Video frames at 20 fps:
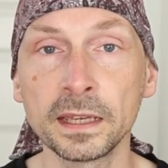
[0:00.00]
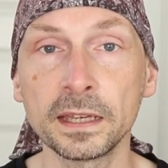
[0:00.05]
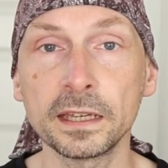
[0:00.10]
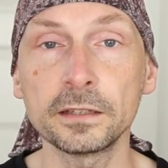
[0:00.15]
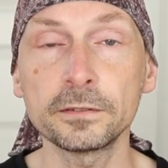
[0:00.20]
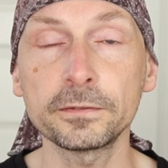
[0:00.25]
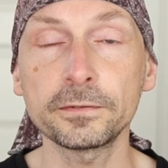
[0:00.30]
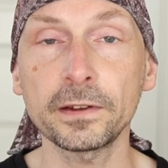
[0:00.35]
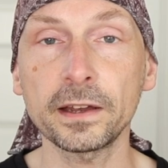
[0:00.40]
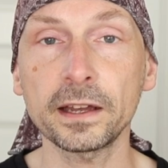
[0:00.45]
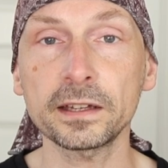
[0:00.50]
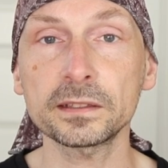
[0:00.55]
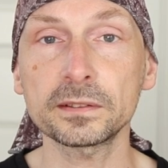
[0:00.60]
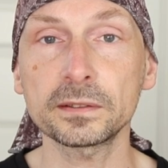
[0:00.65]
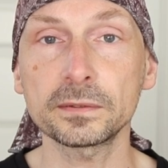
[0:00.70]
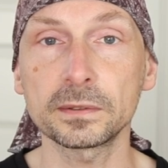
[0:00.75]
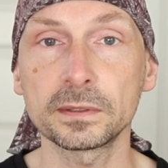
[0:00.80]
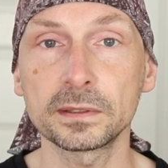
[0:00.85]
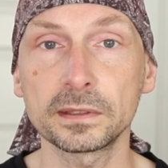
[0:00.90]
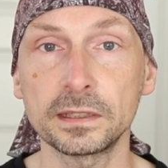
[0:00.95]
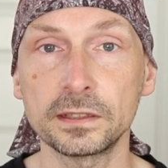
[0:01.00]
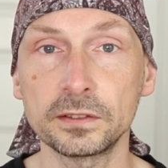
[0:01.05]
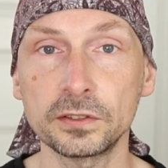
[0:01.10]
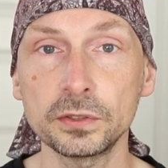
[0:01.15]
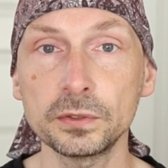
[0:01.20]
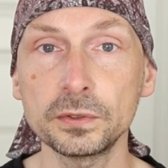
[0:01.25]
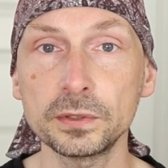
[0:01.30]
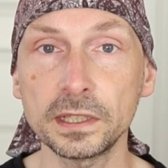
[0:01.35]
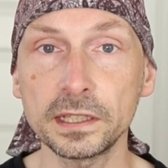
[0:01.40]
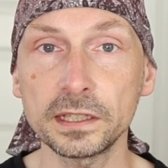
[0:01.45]
In fact, in
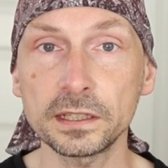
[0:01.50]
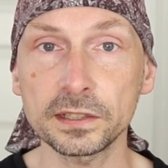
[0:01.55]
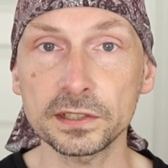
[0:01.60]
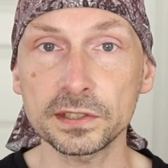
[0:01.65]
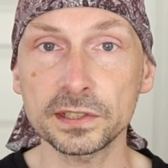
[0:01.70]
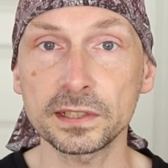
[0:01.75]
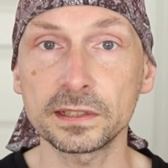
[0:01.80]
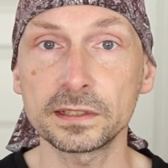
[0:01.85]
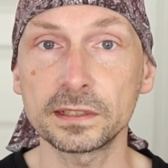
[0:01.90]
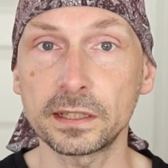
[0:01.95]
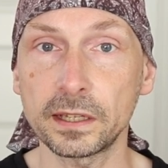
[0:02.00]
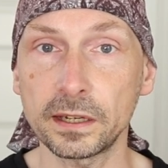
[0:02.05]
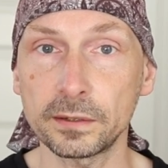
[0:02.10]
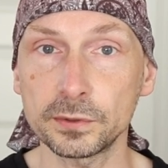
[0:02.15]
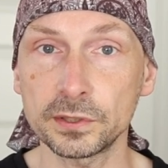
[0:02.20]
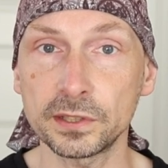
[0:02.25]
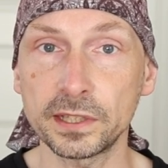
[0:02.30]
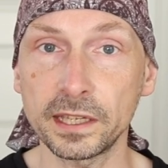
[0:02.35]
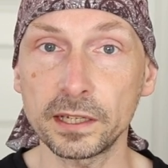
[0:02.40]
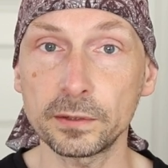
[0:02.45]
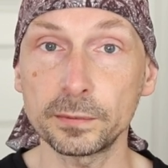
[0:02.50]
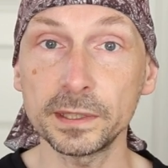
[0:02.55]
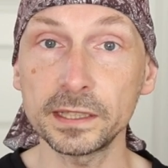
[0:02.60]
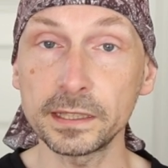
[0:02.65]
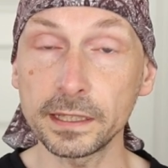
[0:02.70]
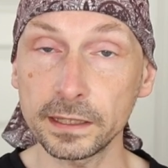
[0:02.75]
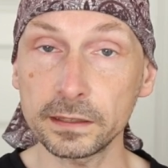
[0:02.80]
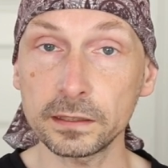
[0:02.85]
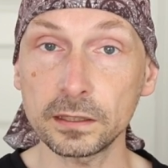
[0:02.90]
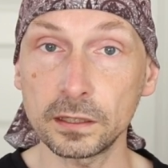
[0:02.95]
2 years that I was there
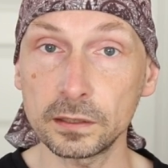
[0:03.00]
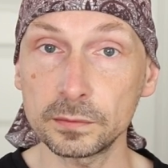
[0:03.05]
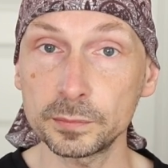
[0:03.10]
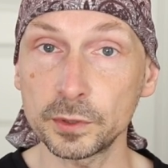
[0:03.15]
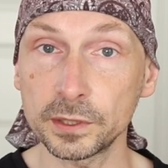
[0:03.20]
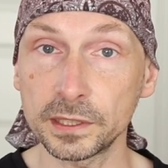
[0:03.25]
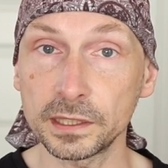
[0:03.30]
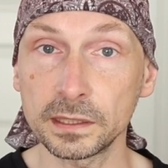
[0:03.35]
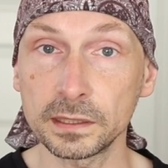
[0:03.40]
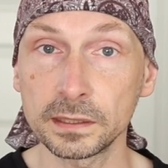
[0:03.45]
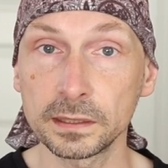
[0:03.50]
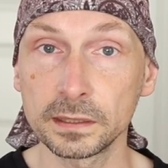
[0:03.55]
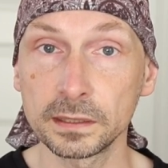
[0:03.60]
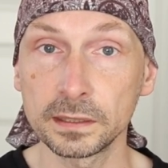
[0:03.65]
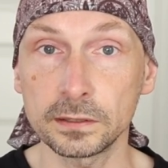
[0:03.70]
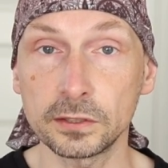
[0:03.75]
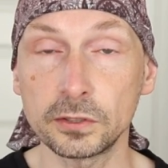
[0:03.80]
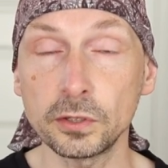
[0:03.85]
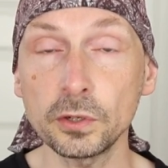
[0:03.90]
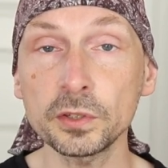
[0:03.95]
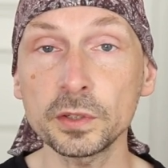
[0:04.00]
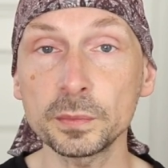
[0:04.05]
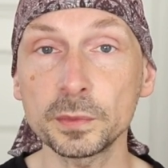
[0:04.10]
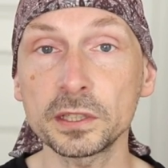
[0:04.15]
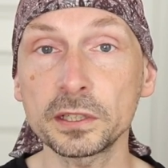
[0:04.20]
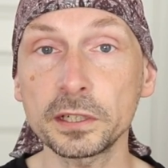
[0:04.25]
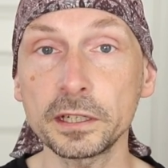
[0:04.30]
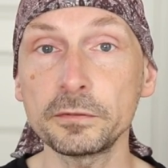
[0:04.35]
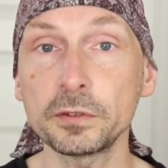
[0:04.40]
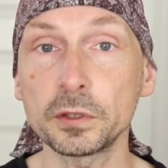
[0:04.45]
with that company, the
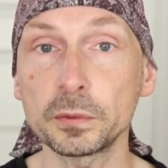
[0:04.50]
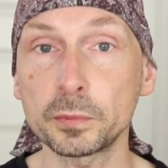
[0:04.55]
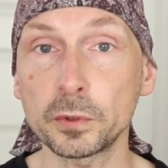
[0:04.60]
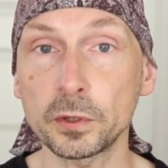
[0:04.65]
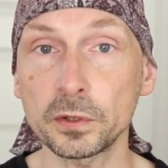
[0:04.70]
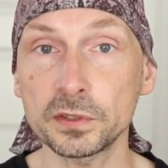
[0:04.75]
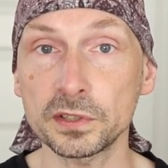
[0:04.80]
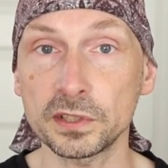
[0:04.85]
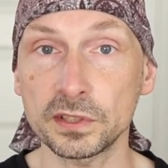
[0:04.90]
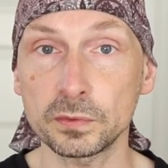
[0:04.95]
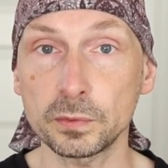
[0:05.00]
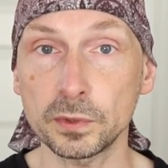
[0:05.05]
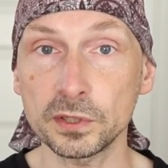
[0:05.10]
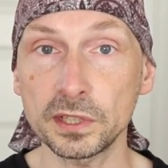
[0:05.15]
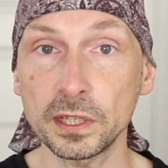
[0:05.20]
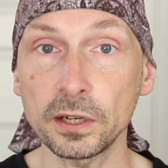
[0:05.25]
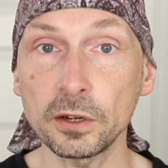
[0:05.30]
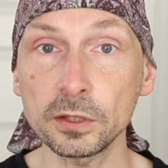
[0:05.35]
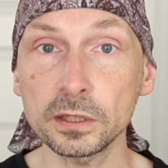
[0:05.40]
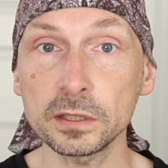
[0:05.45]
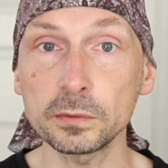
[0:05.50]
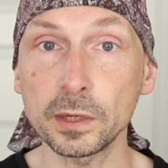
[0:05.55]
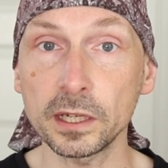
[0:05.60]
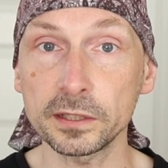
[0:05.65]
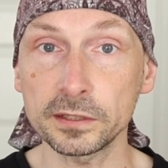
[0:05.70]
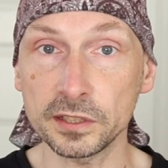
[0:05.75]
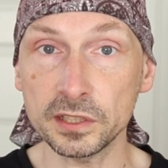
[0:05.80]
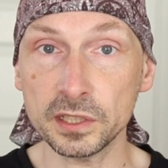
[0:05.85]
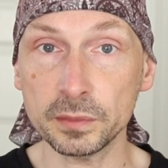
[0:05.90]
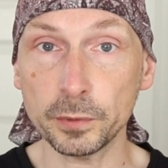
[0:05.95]
document review process was the only
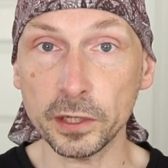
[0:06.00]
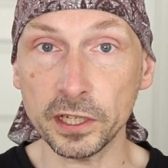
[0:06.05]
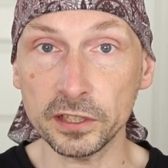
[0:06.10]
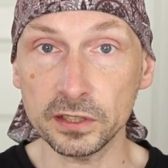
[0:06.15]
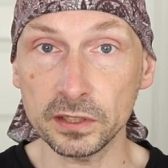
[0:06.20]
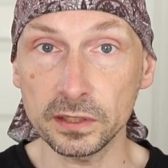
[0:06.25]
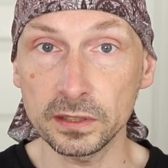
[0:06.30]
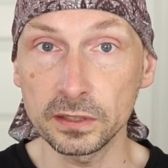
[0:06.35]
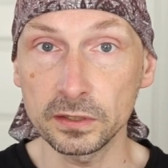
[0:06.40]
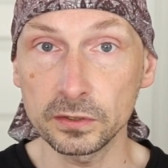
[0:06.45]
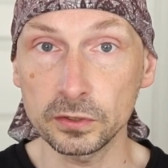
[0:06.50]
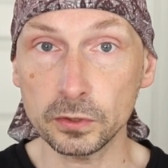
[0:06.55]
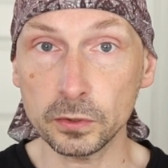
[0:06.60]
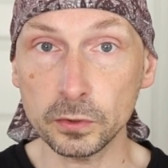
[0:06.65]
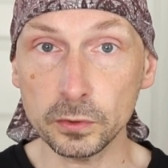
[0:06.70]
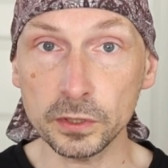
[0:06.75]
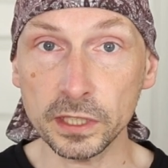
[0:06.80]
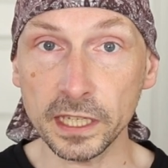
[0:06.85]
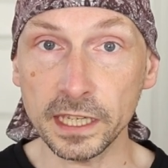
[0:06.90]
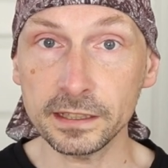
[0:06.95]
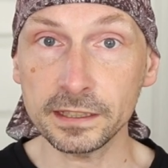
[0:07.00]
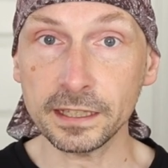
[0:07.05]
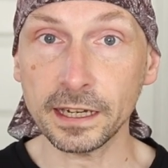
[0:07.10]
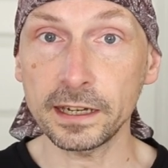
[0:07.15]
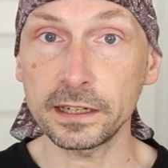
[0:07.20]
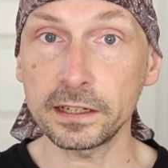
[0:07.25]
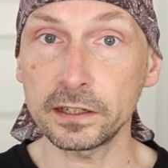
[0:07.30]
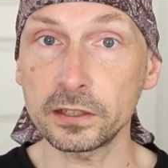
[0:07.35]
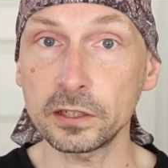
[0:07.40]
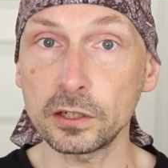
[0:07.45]
one that spread through the
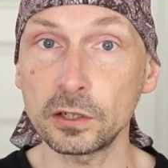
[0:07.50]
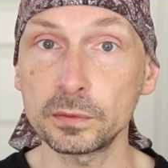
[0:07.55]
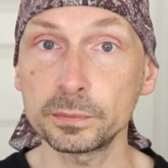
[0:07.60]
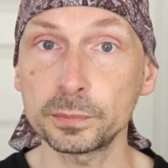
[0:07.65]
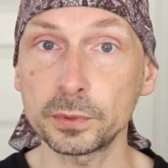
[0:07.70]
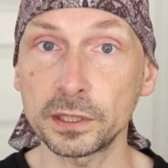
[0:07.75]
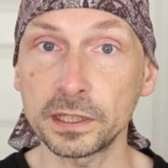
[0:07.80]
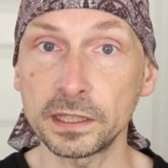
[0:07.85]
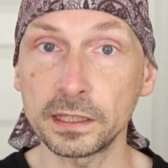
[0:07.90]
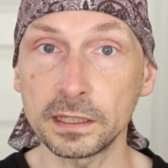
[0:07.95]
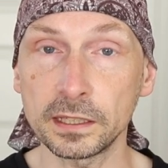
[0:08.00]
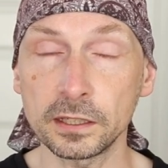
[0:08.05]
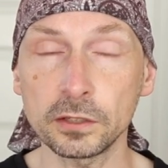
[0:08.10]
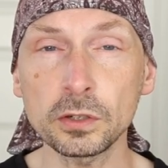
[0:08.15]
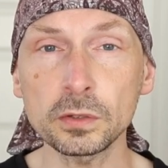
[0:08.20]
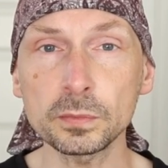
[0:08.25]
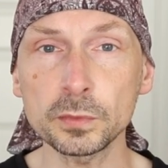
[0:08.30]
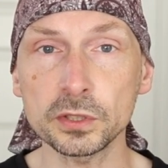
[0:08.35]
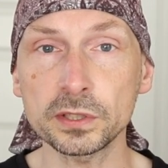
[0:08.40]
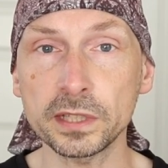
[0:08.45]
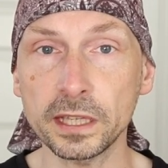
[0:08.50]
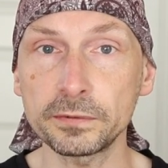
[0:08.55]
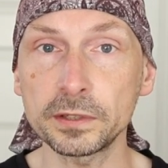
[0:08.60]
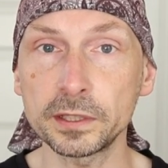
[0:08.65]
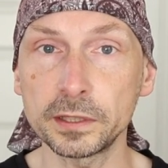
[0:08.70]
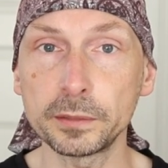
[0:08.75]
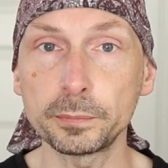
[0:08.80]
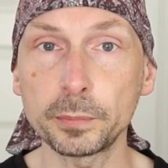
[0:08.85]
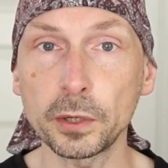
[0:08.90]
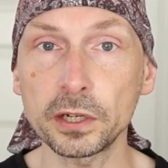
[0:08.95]
entire company, and almost
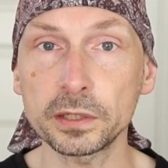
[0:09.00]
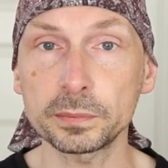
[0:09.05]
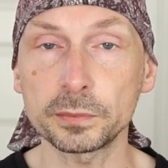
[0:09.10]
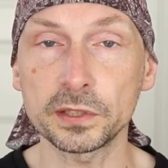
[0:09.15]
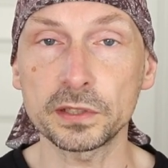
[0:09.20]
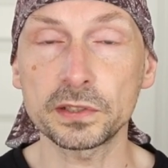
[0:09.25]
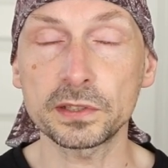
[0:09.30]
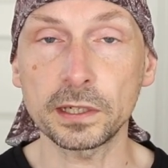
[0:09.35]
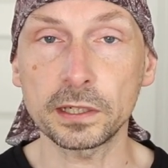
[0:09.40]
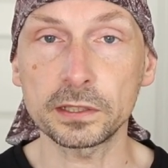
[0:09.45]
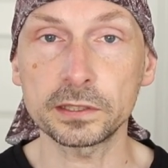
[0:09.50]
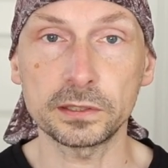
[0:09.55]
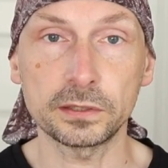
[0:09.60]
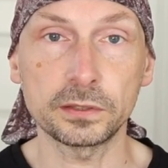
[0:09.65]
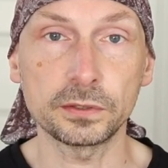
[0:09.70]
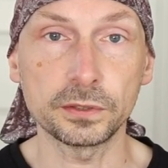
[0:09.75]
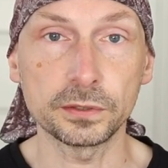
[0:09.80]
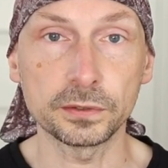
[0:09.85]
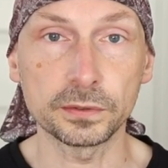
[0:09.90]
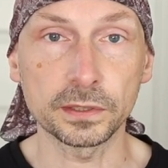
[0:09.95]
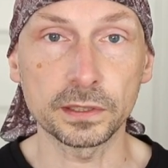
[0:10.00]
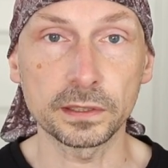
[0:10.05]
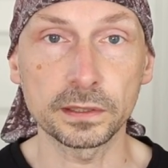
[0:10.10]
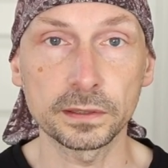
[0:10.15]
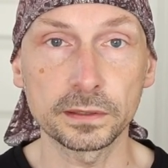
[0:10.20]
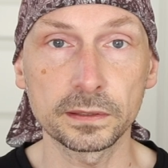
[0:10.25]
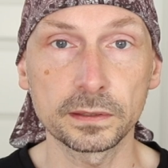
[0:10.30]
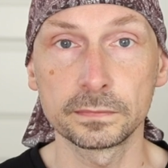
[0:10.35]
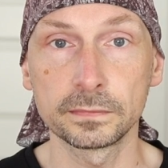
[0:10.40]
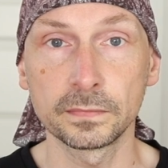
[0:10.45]
every department started to use it.